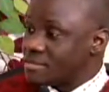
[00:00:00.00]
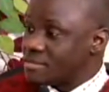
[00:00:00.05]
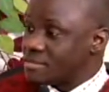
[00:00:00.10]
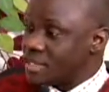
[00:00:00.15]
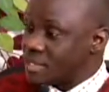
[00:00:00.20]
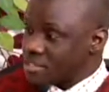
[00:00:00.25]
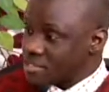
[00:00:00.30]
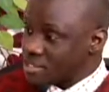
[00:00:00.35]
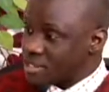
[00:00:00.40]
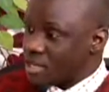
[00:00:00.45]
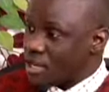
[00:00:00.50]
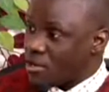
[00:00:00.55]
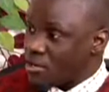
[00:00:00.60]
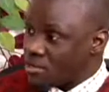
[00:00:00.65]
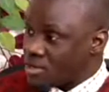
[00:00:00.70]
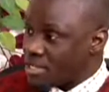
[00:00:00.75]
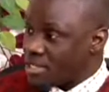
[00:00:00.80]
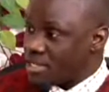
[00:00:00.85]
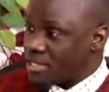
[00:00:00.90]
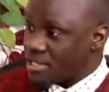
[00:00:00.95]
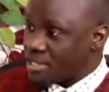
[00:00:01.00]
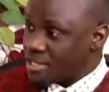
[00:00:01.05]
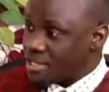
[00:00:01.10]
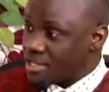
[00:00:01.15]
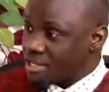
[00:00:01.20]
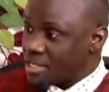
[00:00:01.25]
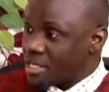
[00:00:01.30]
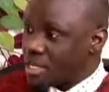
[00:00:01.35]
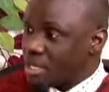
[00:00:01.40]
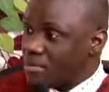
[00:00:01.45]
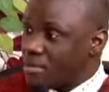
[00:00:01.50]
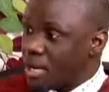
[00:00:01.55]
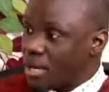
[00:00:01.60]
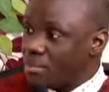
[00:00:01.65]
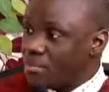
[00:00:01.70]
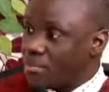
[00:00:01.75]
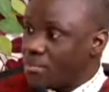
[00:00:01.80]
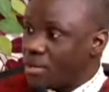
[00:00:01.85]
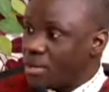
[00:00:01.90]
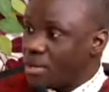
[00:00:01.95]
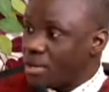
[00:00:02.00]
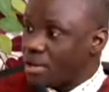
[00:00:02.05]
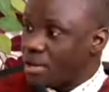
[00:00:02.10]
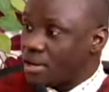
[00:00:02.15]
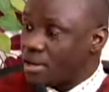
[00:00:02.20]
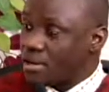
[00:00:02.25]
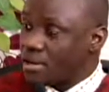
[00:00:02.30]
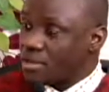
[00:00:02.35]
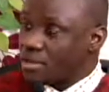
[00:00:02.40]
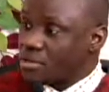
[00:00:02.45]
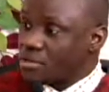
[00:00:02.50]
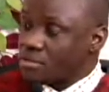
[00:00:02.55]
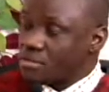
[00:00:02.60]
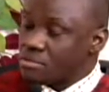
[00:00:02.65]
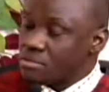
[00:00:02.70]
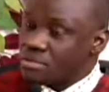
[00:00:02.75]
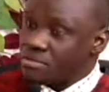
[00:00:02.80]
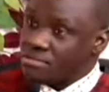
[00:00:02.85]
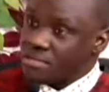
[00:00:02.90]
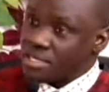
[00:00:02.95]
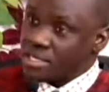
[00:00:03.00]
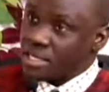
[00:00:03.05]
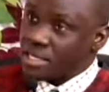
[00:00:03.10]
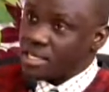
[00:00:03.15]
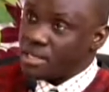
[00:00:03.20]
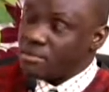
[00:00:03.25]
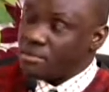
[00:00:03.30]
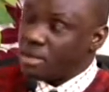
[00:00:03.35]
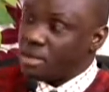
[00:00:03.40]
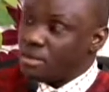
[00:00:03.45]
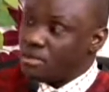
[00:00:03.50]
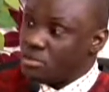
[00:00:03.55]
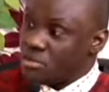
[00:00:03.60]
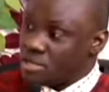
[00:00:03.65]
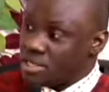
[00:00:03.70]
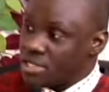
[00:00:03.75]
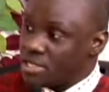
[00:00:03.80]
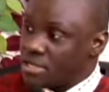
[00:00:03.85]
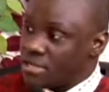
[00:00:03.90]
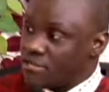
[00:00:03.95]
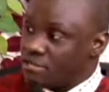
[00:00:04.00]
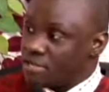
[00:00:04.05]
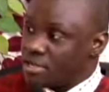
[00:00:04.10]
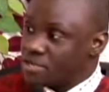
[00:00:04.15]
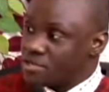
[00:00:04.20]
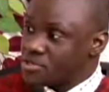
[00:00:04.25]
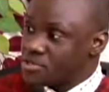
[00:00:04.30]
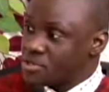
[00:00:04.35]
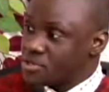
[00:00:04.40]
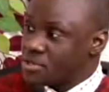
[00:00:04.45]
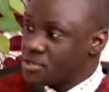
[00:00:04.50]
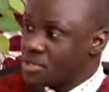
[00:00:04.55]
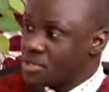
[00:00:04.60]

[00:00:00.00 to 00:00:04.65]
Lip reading: That's how he came up with the name of Burkina Faso.